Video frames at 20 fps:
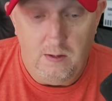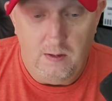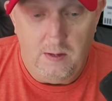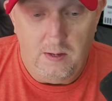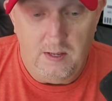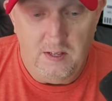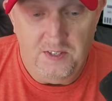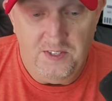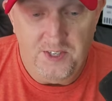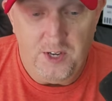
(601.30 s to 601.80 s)

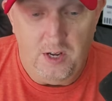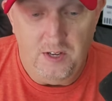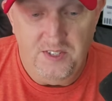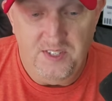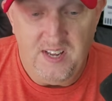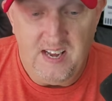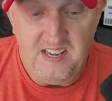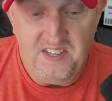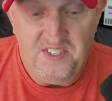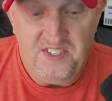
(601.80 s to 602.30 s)
And Sol's
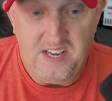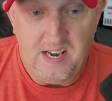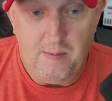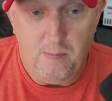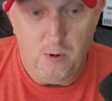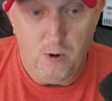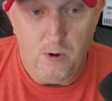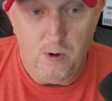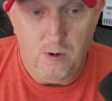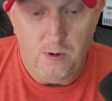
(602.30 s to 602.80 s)

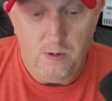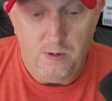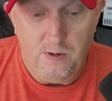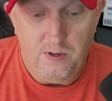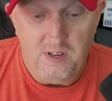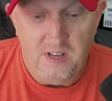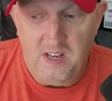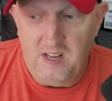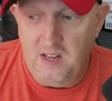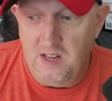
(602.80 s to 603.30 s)
lightsaber
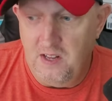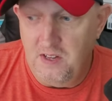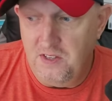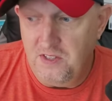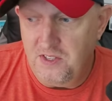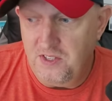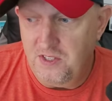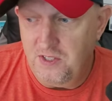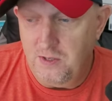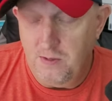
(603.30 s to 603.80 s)

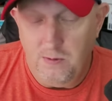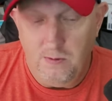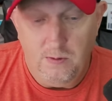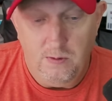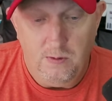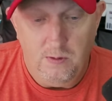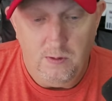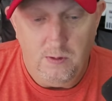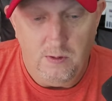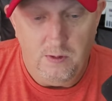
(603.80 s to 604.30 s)
is
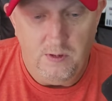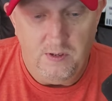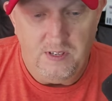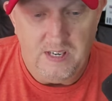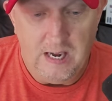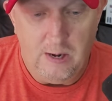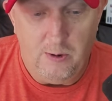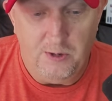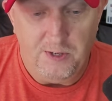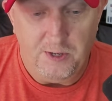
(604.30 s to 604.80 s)

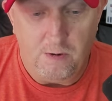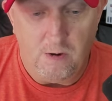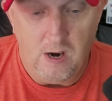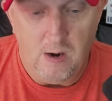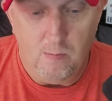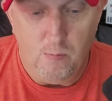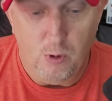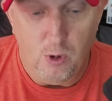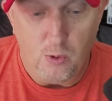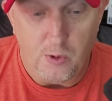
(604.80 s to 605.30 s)
now on the ground
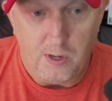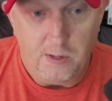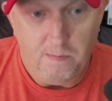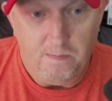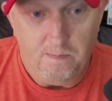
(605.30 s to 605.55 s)
broken.